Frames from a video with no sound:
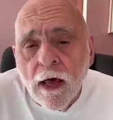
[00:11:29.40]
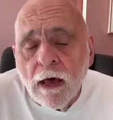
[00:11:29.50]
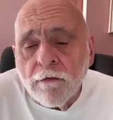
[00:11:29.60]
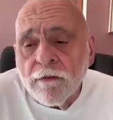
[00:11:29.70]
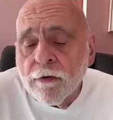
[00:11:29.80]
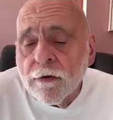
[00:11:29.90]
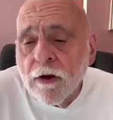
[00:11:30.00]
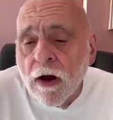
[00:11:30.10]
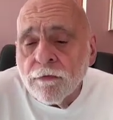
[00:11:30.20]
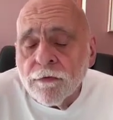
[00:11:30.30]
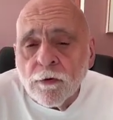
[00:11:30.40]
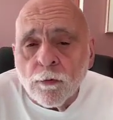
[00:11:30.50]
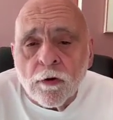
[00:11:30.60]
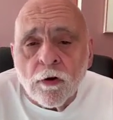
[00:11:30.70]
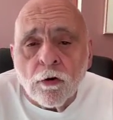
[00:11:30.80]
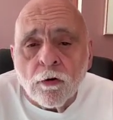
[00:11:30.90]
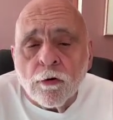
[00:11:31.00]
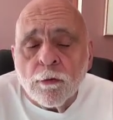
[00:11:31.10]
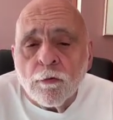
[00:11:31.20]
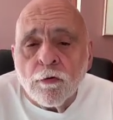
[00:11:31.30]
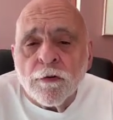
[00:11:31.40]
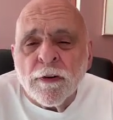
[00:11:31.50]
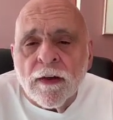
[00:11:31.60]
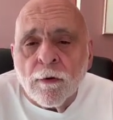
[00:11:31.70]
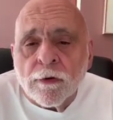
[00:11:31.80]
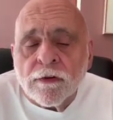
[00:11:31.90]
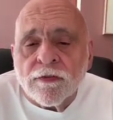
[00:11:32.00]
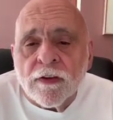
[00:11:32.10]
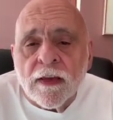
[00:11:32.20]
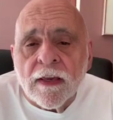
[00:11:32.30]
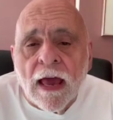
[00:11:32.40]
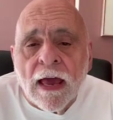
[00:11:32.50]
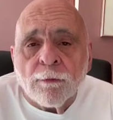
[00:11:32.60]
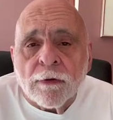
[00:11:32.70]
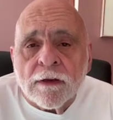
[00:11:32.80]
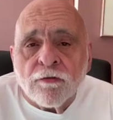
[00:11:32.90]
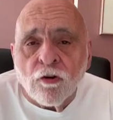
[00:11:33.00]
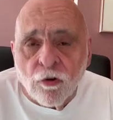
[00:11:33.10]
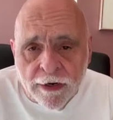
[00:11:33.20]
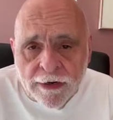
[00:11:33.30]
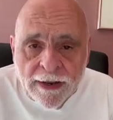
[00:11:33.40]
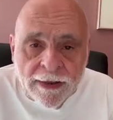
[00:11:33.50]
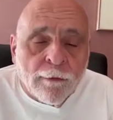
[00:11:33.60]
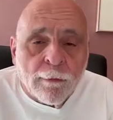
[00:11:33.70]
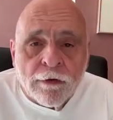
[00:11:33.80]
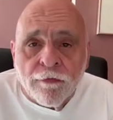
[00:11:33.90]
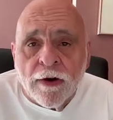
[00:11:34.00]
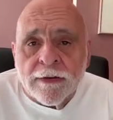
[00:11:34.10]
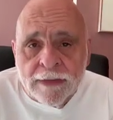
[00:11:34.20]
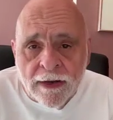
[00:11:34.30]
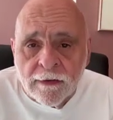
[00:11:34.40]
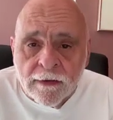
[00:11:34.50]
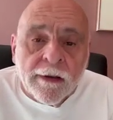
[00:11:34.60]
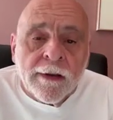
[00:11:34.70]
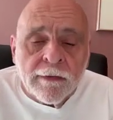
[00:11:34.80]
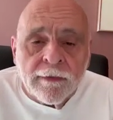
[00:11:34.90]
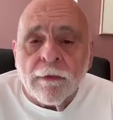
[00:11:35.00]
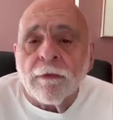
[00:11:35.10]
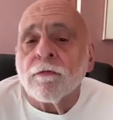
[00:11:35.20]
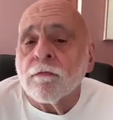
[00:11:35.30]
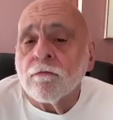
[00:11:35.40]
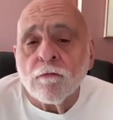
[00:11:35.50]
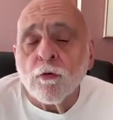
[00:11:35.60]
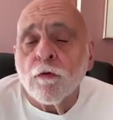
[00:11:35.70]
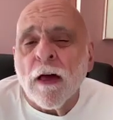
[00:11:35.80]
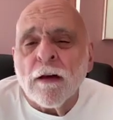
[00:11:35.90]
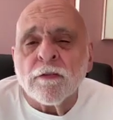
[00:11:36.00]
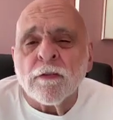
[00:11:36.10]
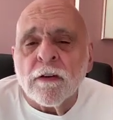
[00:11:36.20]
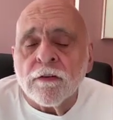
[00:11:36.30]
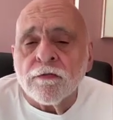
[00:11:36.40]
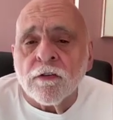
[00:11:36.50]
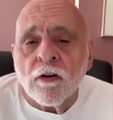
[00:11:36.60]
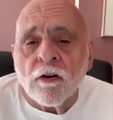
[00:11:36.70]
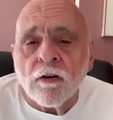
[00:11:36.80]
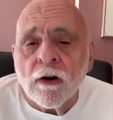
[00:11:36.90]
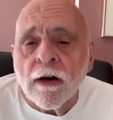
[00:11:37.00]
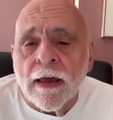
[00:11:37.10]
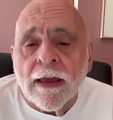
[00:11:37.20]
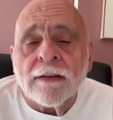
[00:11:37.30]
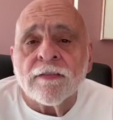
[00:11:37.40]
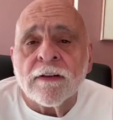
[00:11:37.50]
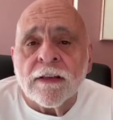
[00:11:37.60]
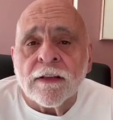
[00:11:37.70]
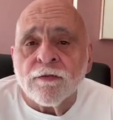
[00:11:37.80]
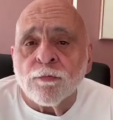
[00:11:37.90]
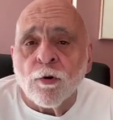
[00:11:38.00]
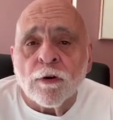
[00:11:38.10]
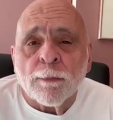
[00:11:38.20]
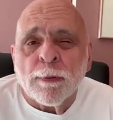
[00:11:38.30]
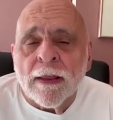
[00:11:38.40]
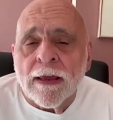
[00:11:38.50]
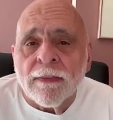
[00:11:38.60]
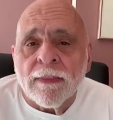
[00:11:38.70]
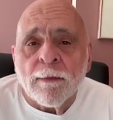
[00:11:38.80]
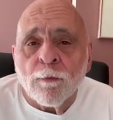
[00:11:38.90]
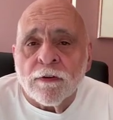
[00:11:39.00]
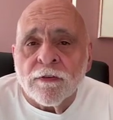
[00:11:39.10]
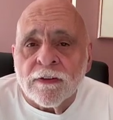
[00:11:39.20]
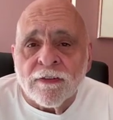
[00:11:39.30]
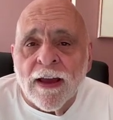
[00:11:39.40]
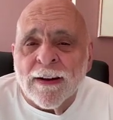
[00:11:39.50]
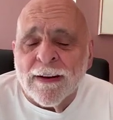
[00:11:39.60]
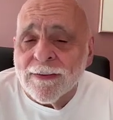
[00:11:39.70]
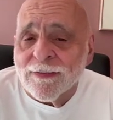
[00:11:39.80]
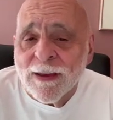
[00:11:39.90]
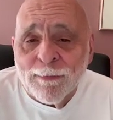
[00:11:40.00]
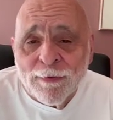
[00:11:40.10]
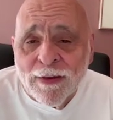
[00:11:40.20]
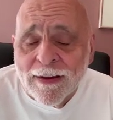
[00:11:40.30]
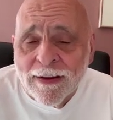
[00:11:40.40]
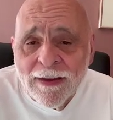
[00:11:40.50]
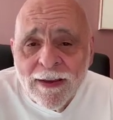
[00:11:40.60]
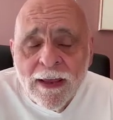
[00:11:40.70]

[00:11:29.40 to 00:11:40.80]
Very often we'll go to a movie that we see and we enjoy it, and then we find out that 2,000 years ago, Achilles wrote a play that was exactly the same thing.